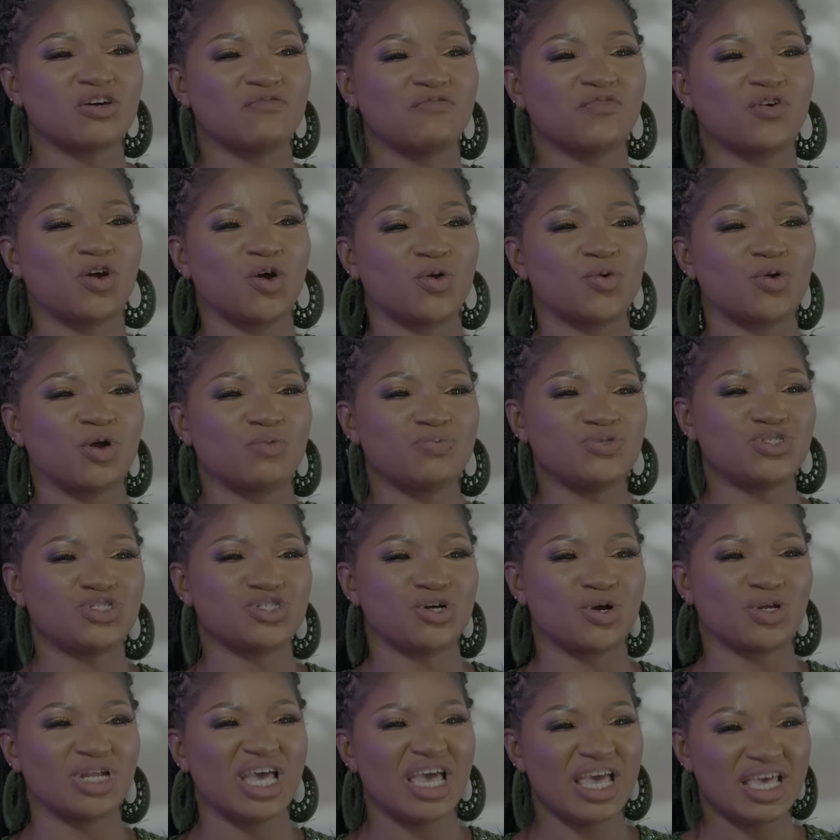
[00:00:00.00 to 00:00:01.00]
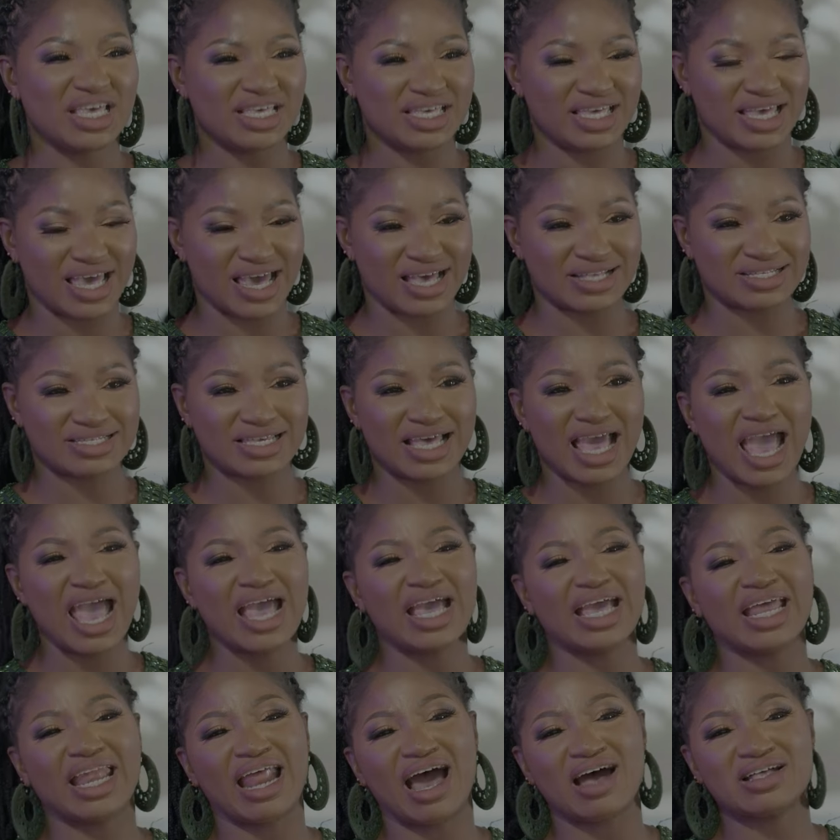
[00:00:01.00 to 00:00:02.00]
of corruption. Yet,
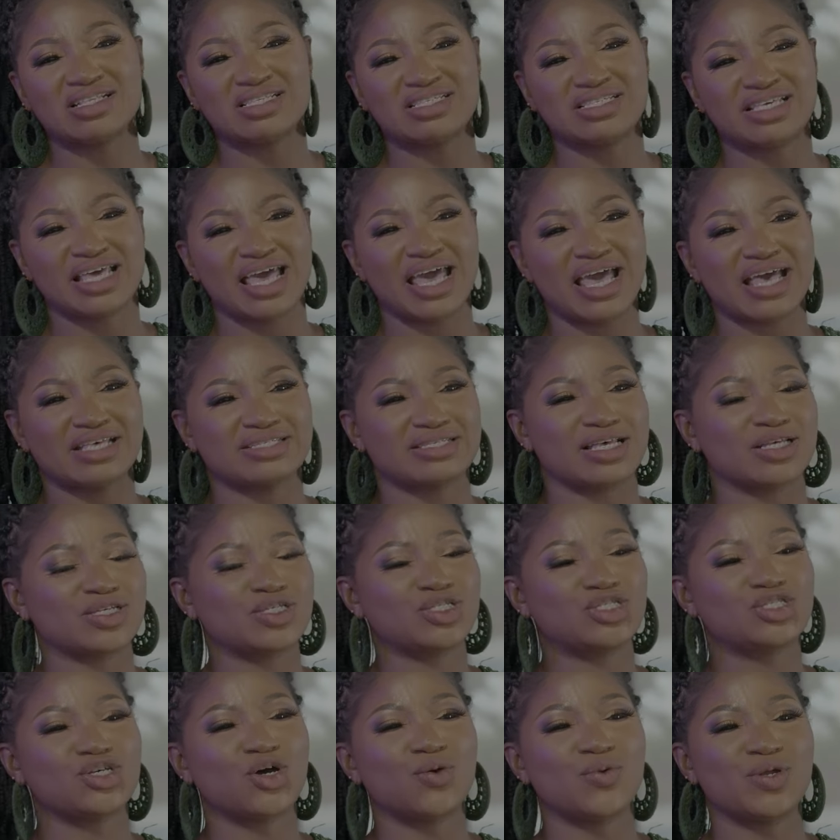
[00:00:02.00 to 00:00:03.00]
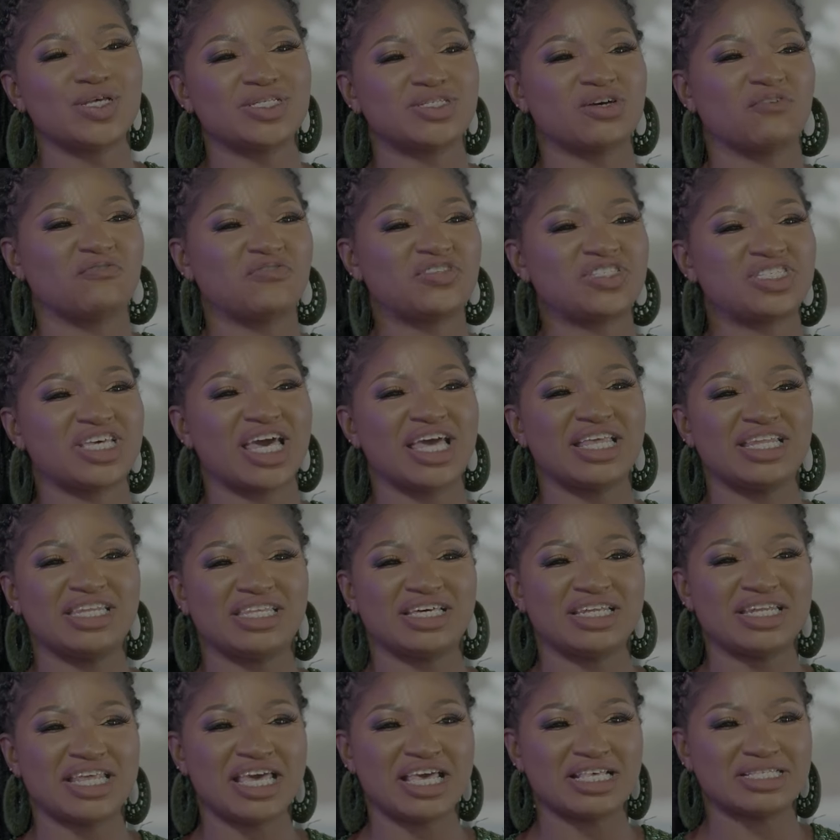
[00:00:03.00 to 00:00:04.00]
in our tears are stories of
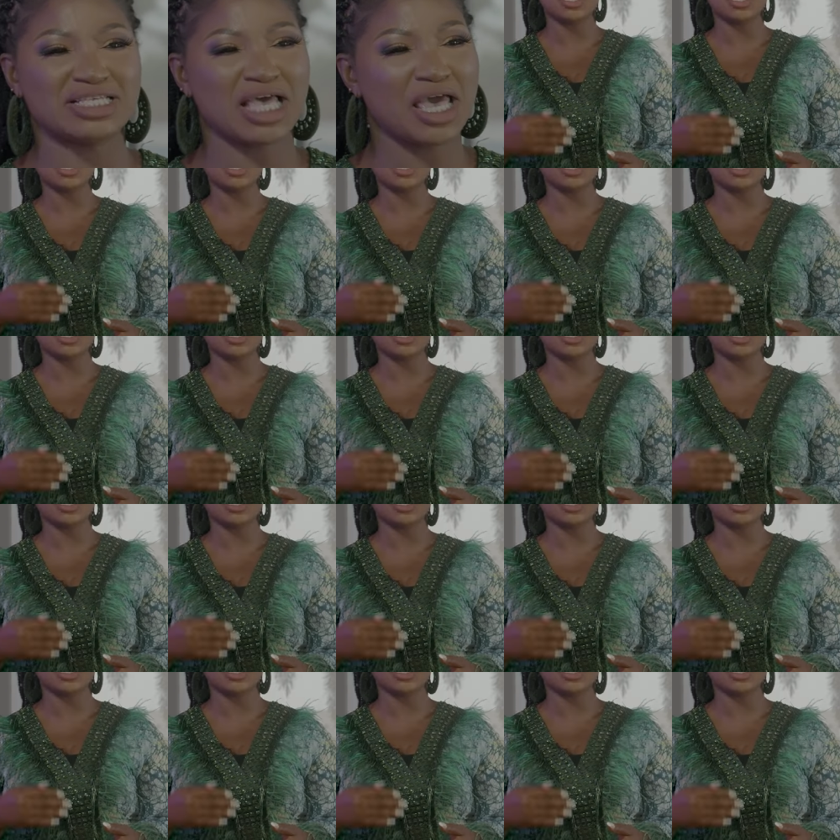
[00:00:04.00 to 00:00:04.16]
tenderness,